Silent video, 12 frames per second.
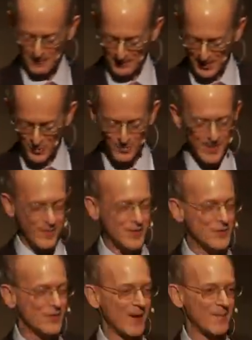play you a bit of
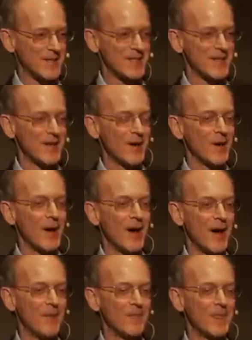his famous
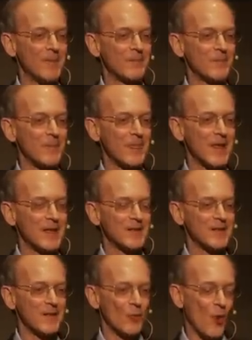uh,
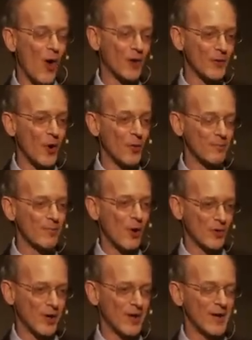wrong note
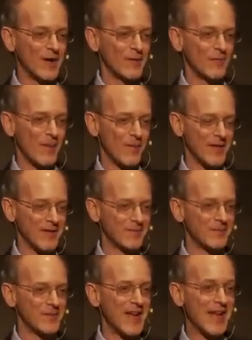polka from the
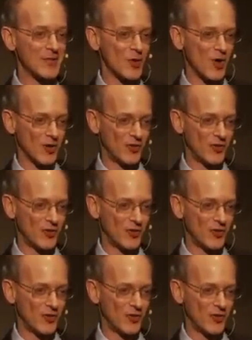dance hall